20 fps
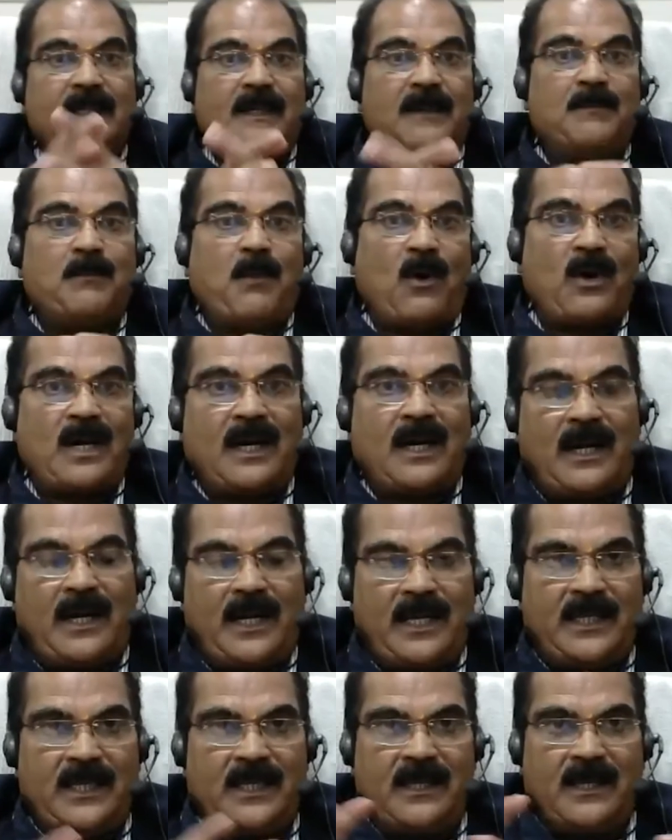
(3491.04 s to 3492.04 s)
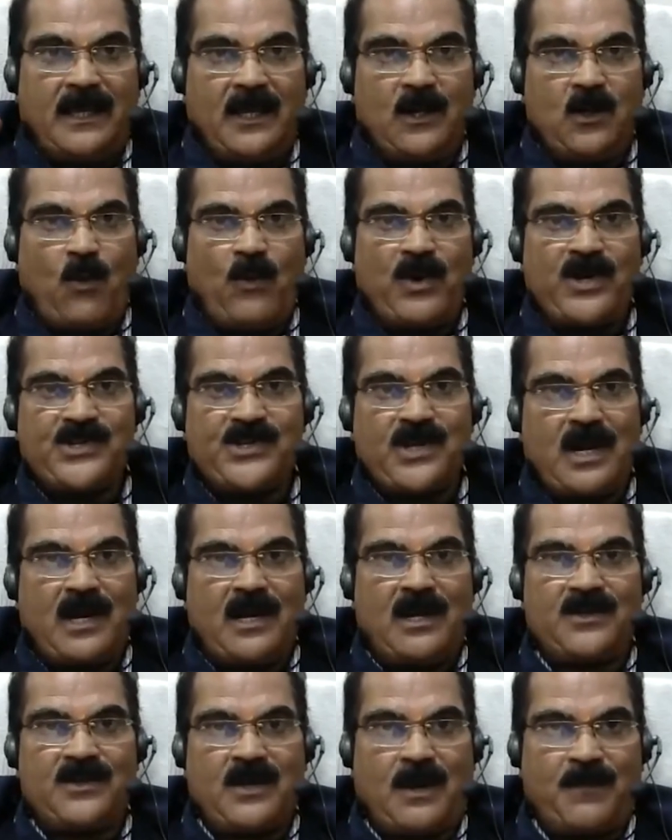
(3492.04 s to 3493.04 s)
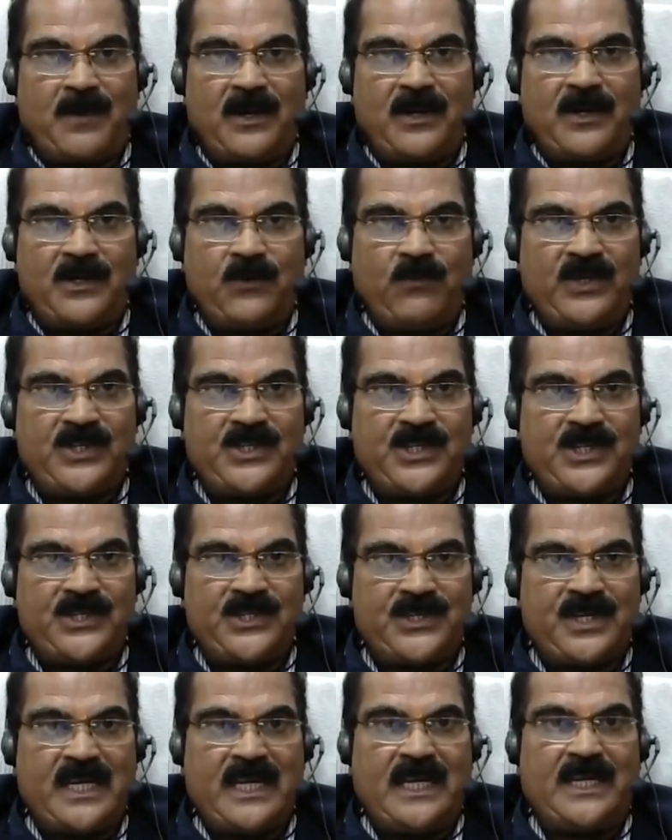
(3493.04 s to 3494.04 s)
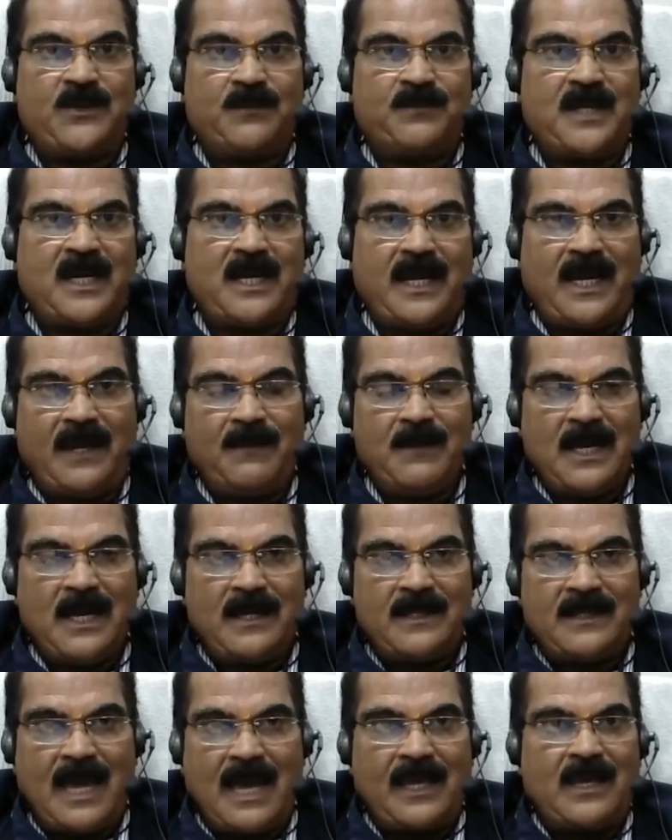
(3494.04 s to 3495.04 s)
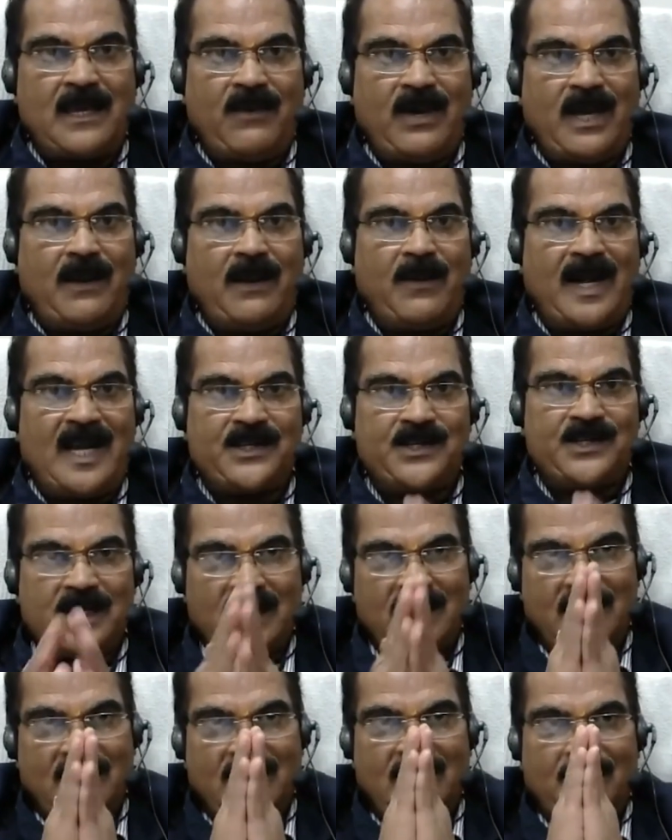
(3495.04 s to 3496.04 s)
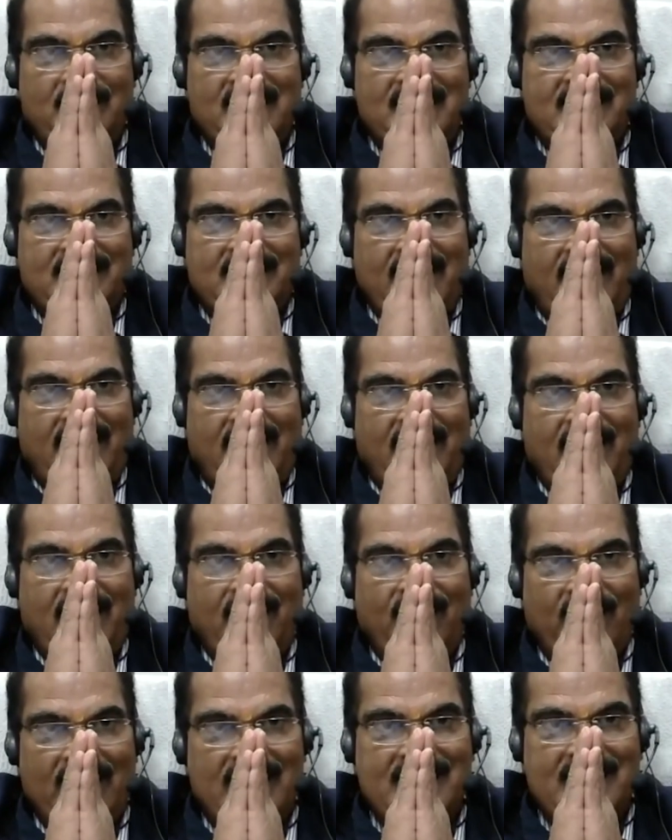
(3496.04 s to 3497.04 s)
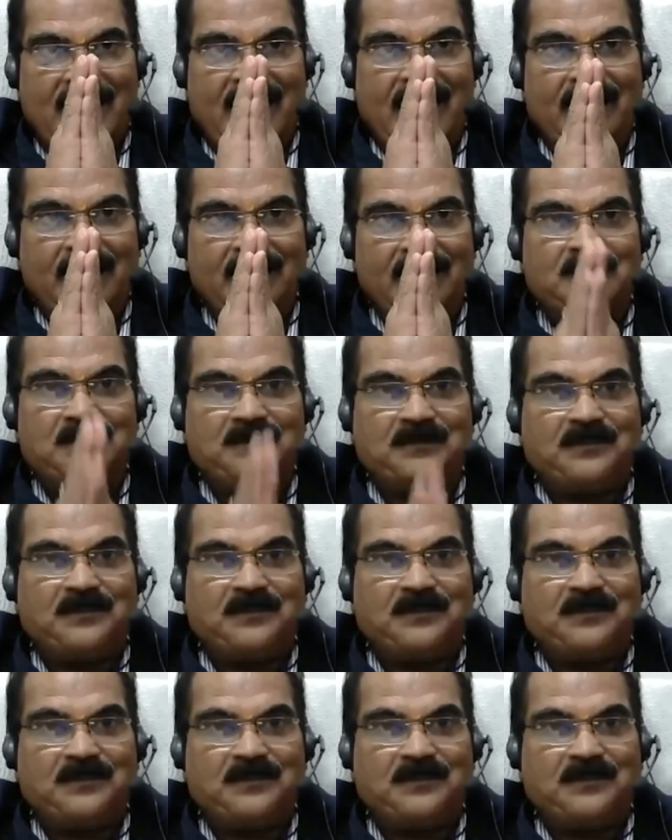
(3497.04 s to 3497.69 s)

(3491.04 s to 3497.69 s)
importantly, innovation and entrepreneurship, which is need of the day. Thank you very much. Namaste once again.